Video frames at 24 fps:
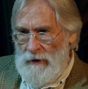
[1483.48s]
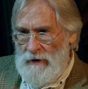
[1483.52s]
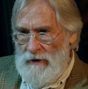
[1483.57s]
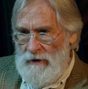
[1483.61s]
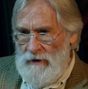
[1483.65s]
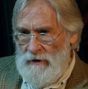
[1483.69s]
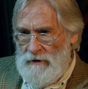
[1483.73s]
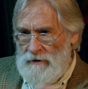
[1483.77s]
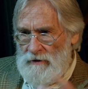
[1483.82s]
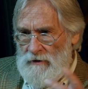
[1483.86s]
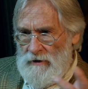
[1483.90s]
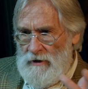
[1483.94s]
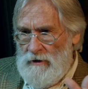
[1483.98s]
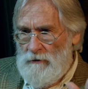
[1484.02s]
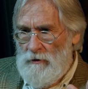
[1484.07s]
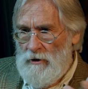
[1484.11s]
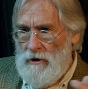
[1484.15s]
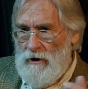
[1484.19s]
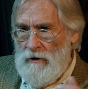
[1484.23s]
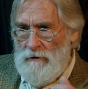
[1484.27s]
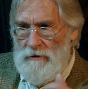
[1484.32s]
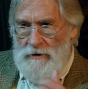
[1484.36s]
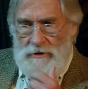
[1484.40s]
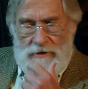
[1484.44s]
And he would
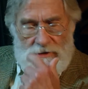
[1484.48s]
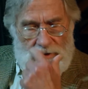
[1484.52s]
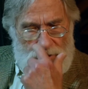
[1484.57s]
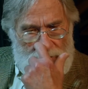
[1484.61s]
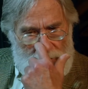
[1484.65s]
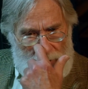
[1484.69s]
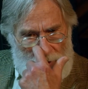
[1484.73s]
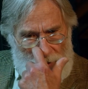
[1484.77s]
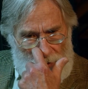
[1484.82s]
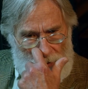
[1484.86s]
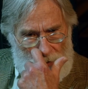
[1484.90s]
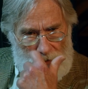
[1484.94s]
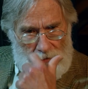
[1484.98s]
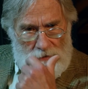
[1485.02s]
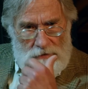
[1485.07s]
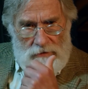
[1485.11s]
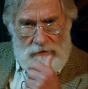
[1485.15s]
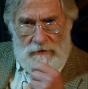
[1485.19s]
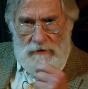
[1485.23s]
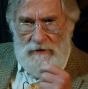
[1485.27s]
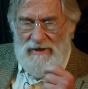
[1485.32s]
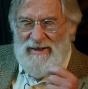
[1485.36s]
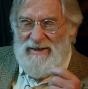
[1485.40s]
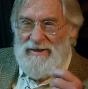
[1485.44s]
always say,
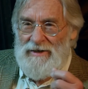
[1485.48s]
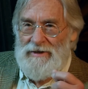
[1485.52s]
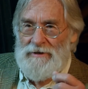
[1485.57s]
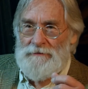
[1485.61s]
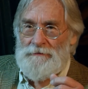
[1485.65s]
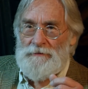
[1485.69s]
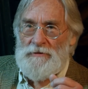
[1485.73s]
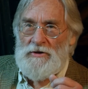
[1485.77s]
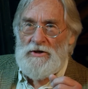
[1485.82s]
uh,